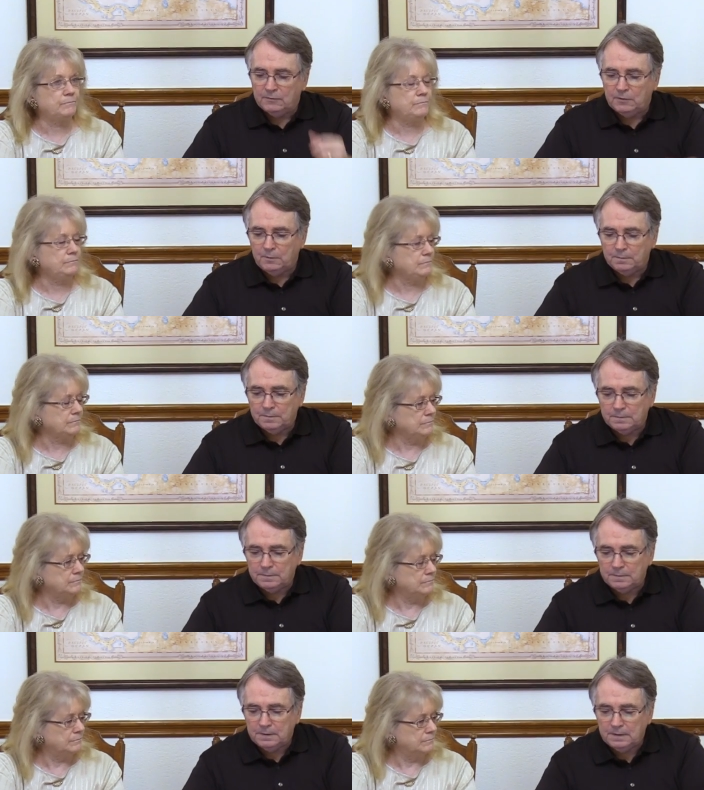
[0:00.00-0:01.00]
Speaker 1: So,
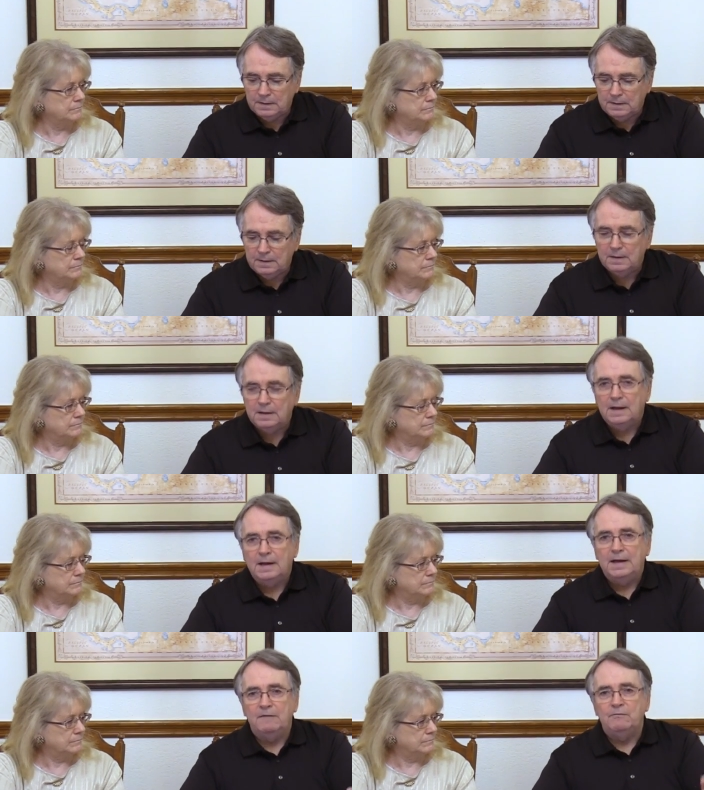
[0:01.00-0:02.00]

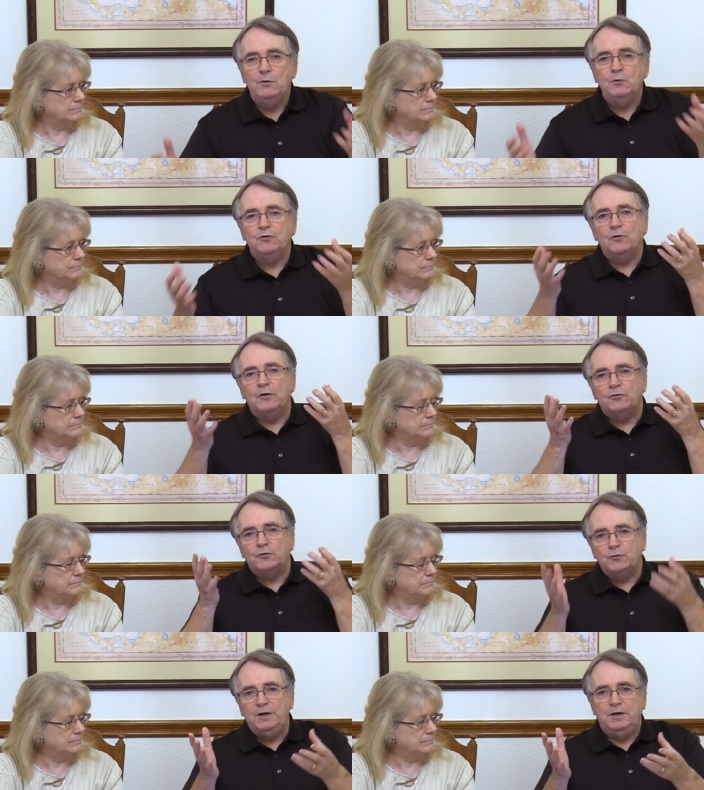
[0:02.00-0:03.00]
if you start
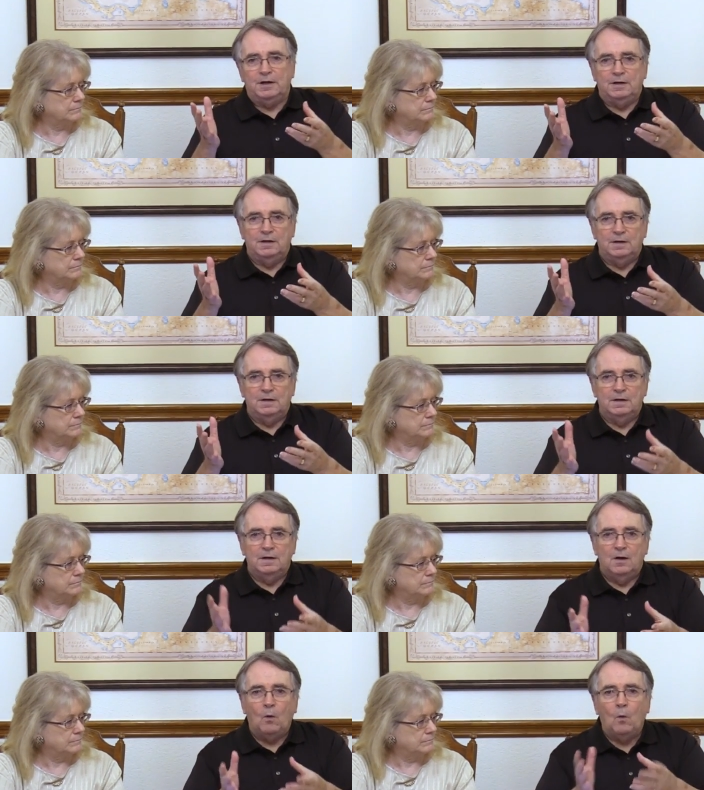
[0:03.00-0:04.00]
treating
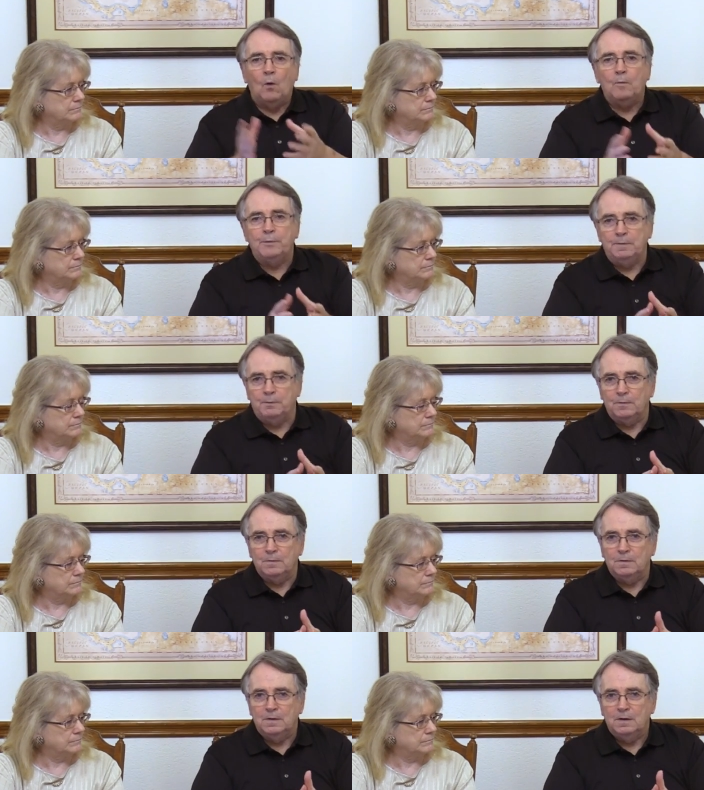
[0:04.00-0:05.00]
all
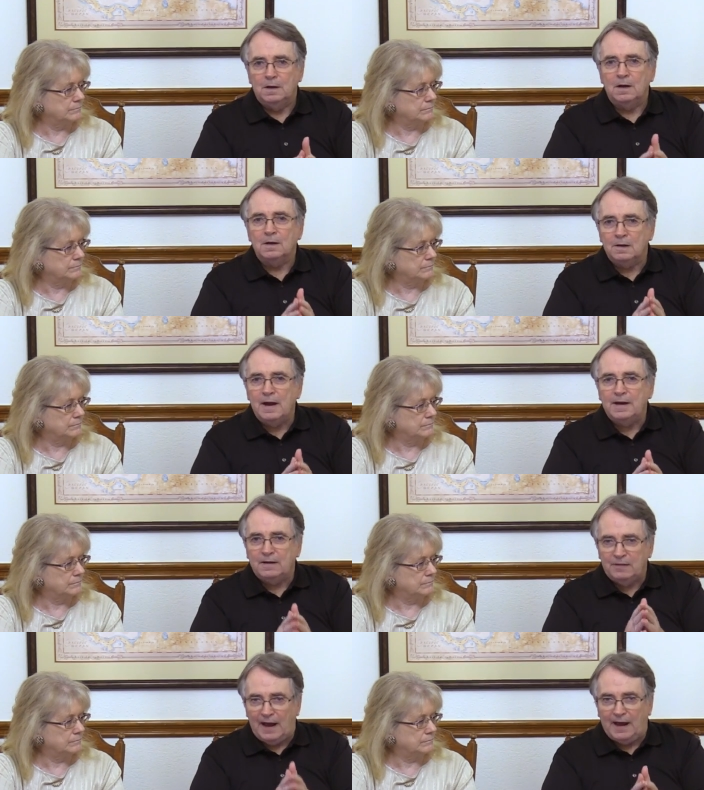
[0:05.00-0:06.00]
people
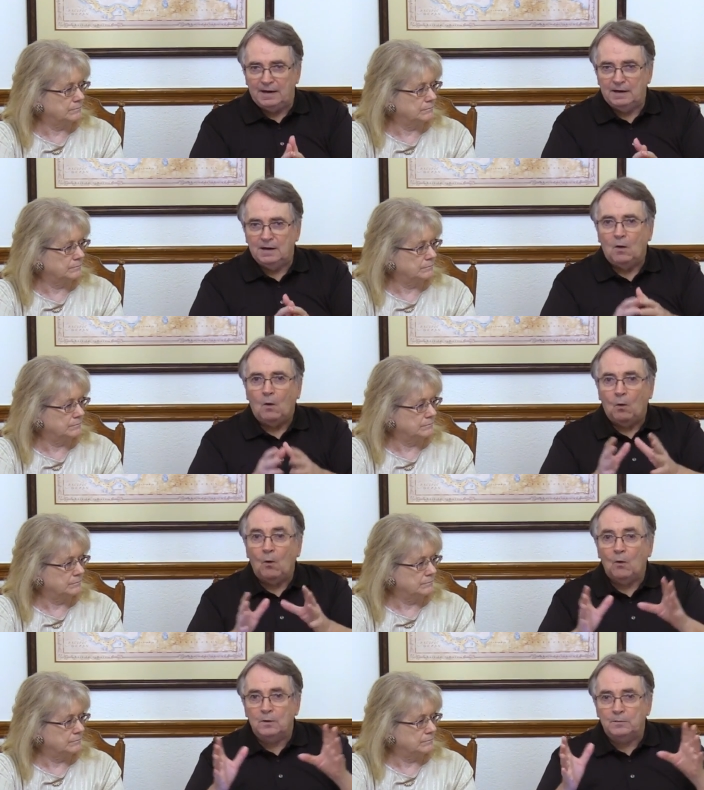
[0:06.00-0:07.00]
like that,
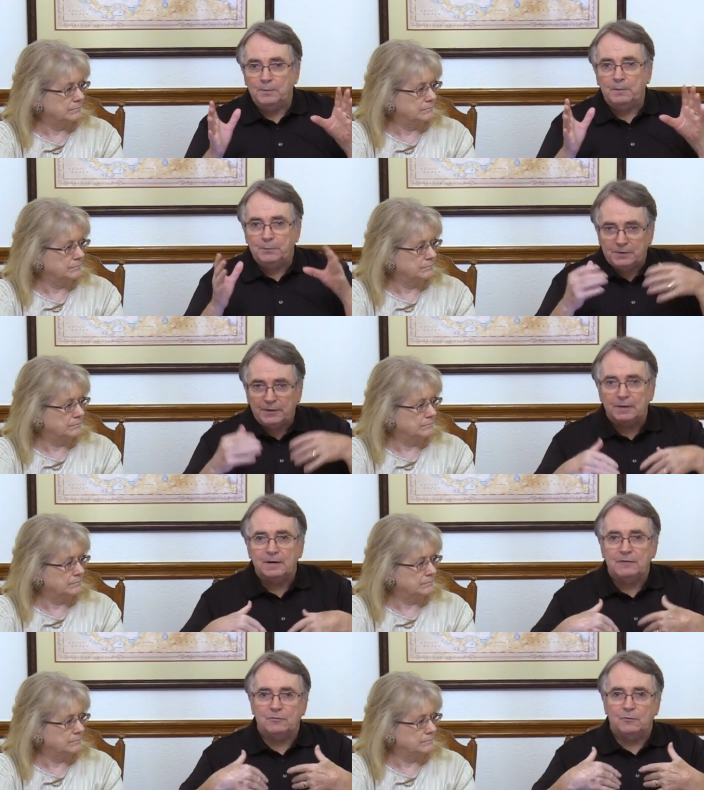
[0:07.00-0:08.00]
or, uh,
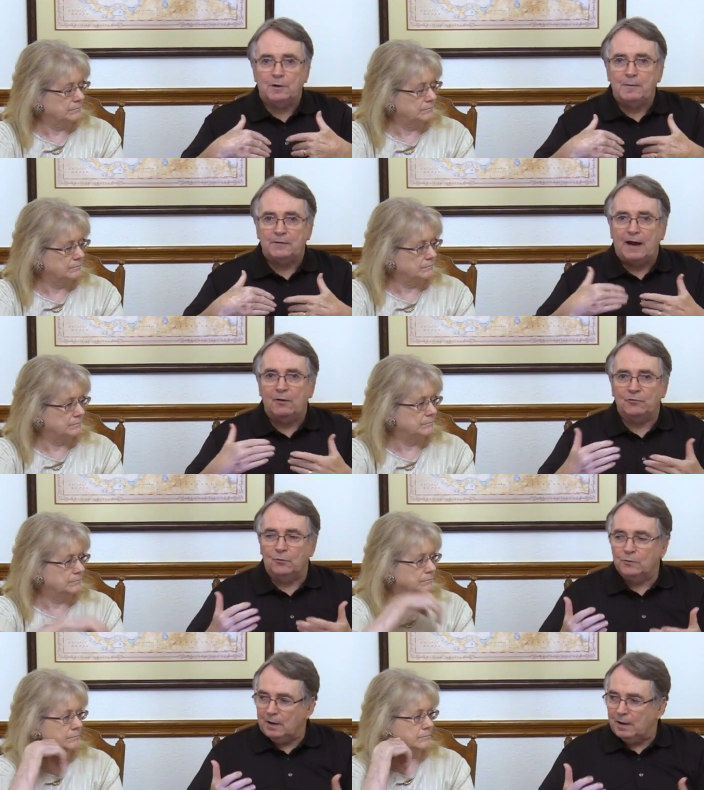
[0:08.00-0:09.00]
particularly, let's talk about the
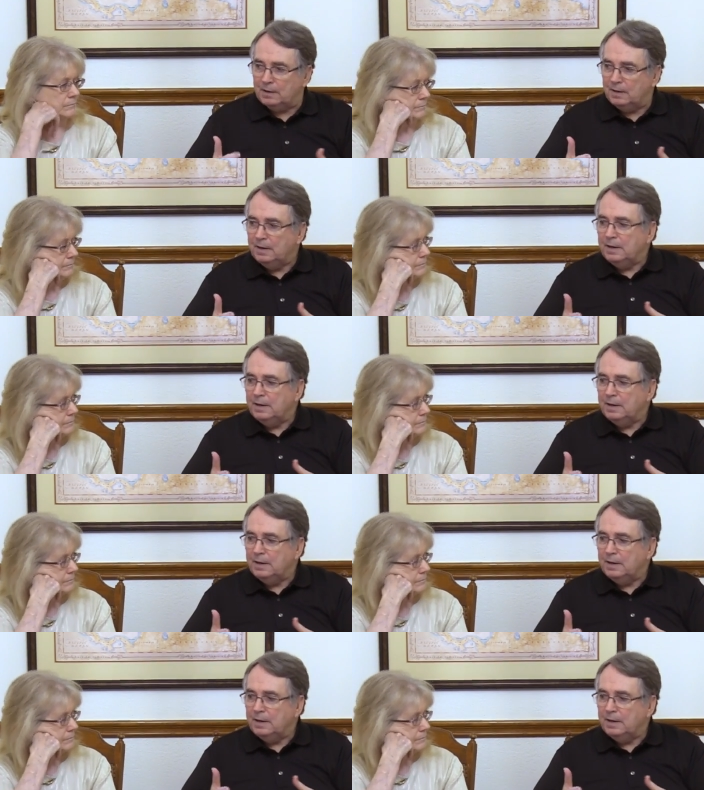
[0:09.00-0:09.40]
household of God.